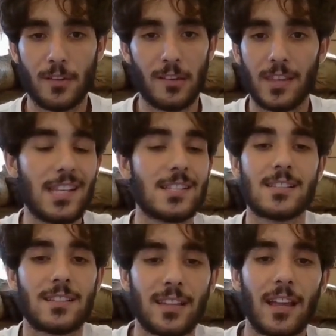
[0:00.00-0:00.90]

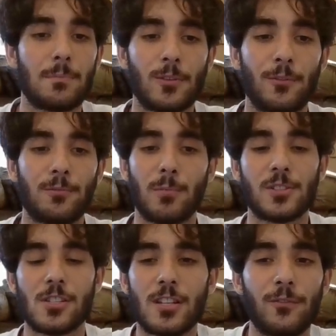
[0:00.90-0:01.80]
these types of
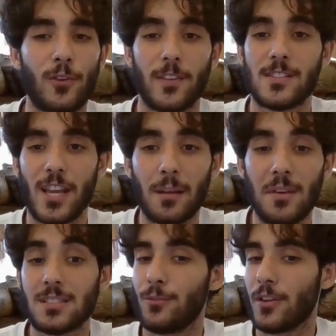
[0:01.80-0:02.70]
position, for the
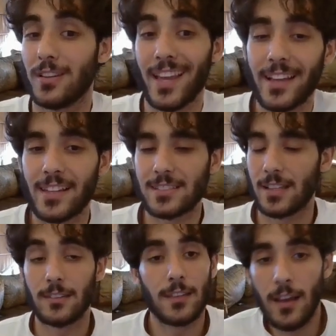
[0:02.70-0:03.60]
checkmates, for the tactics,
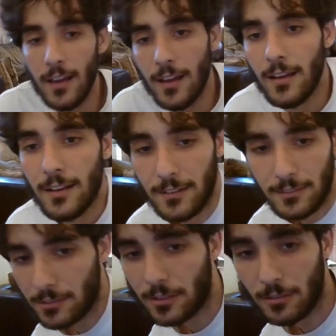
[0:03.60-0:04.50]
and
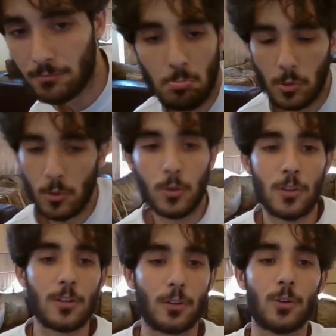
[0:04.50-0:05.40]

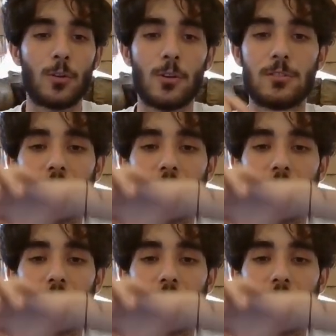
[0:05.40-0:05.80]
kudos